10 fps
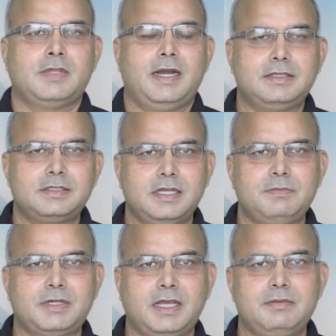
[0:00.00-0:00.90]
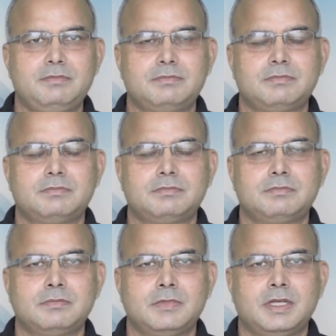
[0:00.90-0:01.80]
At the same time,
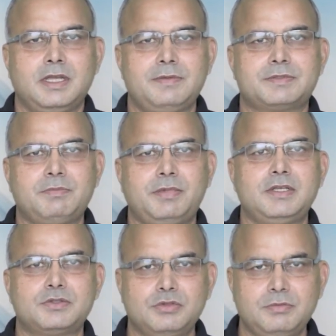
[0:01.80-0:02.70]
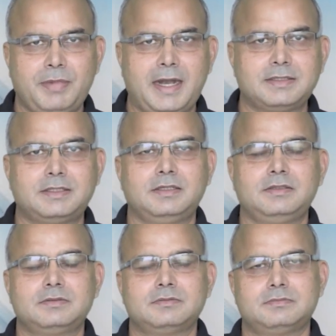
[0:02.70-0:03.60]
if somebody is doing bad
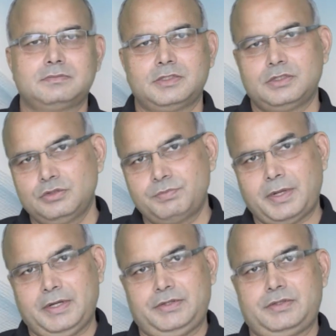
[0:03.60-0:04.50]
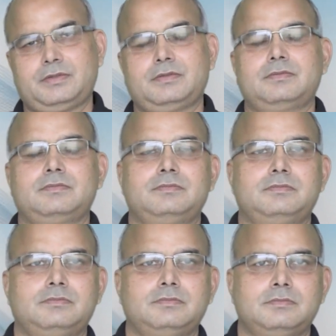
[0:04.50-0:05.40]
thing, you punish.
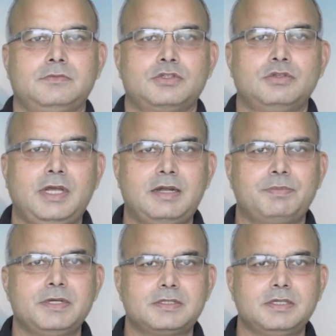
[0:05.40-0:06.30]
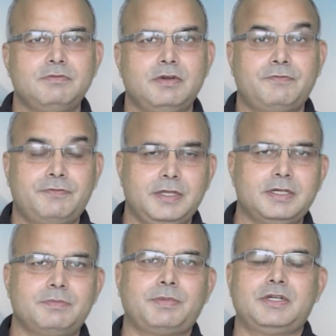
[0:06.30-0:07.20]
So that person will fear
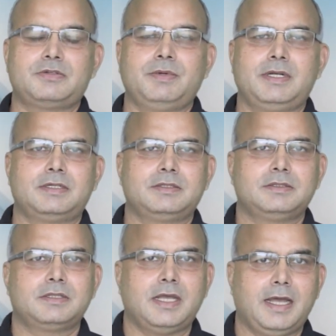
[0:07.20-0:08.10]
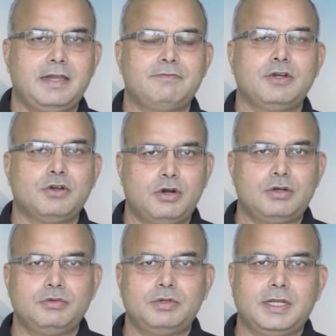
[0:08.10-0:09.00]
the punishment and will
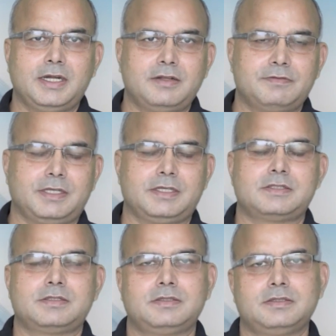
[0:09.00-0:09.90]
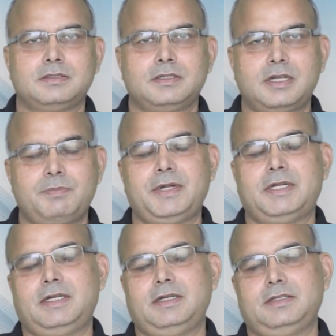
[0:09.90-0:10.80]
not do negative things
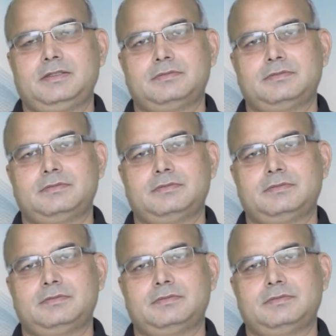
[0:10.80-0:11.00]
repeatedly.